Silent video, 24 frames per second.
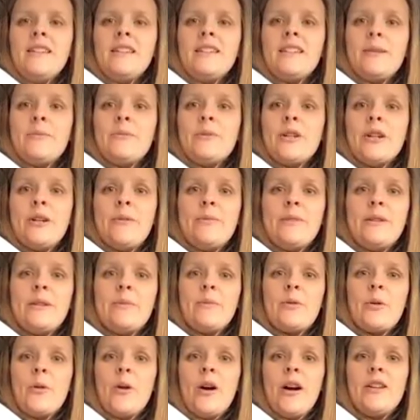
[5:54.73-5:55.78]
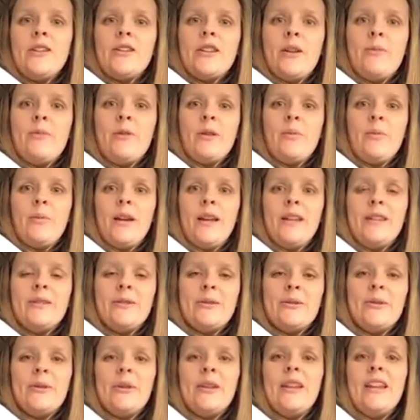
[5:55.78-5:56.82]
Sometimes some quiet time with a pet is
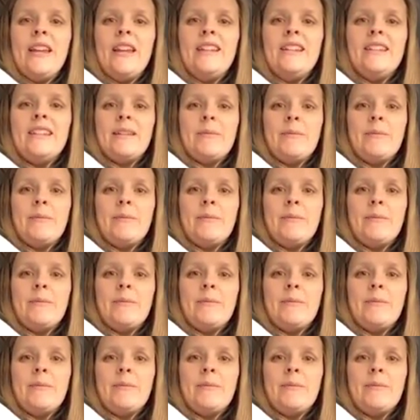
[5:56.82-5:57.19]
all you need to